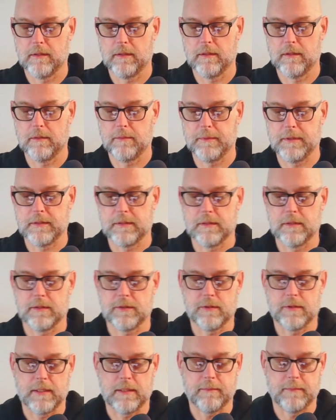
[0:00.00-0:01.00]
that's not
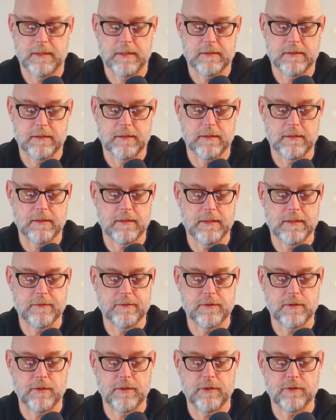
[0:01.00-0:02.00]
tracking me, it's not. All right,
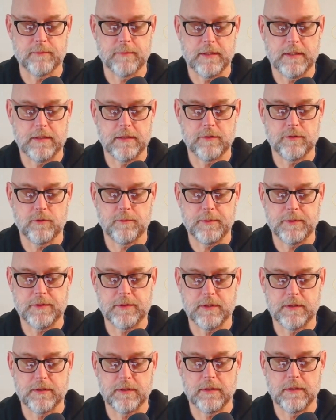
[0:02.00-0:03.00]
so there's my initial
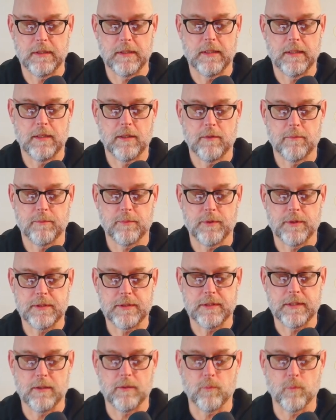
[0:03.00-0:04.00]
position.
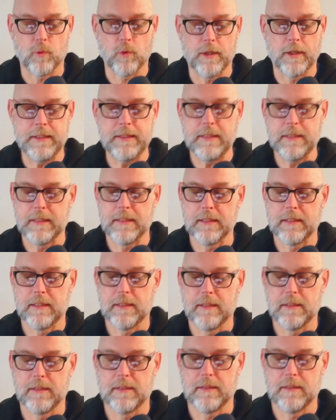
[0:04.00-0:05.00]
Preset one
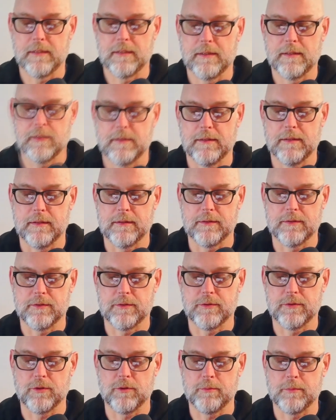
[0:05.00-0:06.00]
is
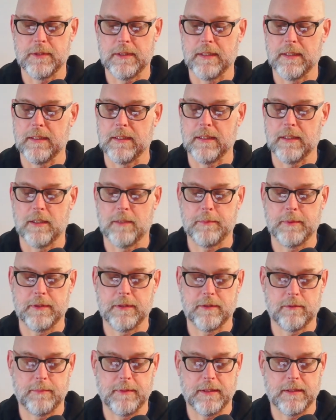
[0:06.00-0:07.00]
zoomed in and up a
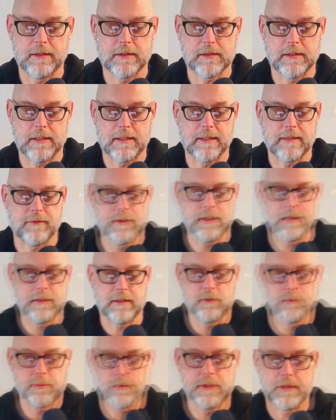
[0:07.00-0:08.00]
little bit. Looks like I've got
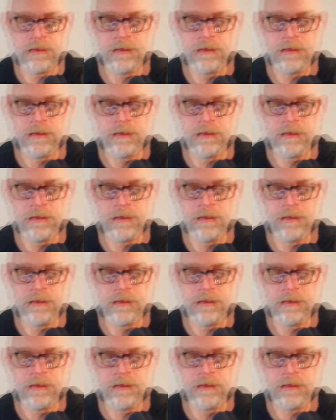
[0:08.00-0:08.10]
these presets